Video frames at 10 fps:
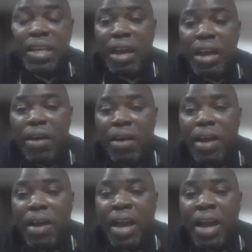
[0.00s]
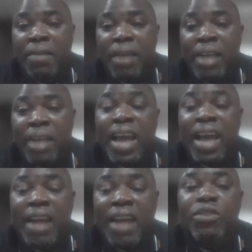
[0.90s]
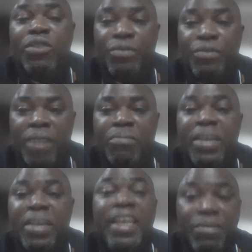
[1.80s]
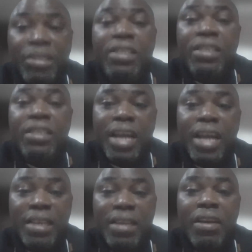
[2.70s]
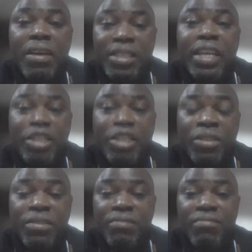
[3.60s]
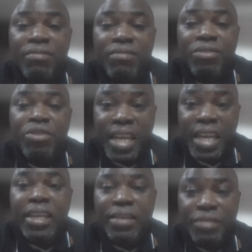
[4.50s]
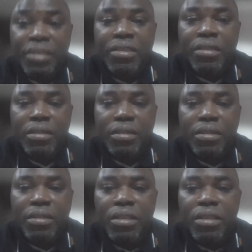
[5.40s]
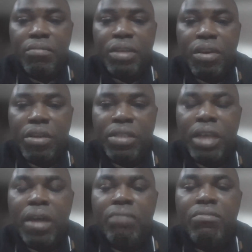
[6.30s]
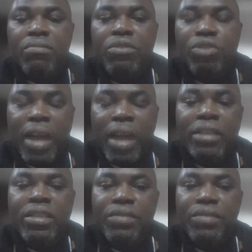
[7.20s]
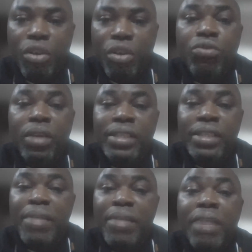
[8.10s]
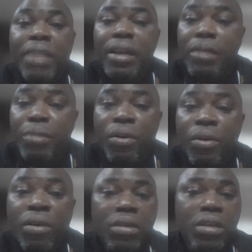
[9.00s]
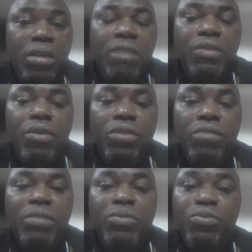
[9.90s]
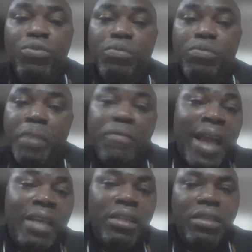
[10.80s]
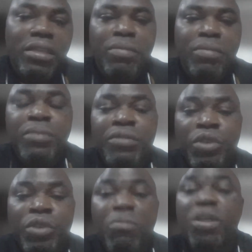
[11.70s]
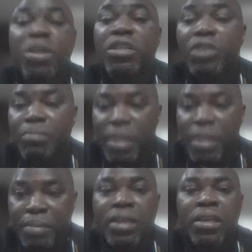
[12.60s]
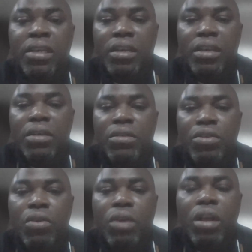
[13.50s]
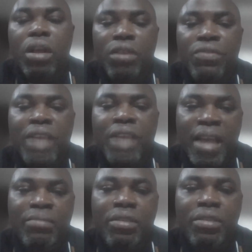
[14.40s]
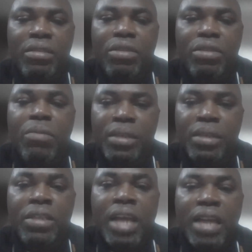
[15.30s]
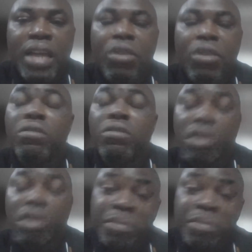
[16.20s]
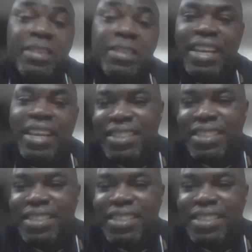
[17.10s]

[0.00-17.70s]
uh, are at higher risk of uh, being given cesarean uh, section during their delivery because um, usually difficult to examine them in labor, difficult to be able to supervise, difficult to monitor the baby. So a lot of times, some obstetrician or not obstetrician in this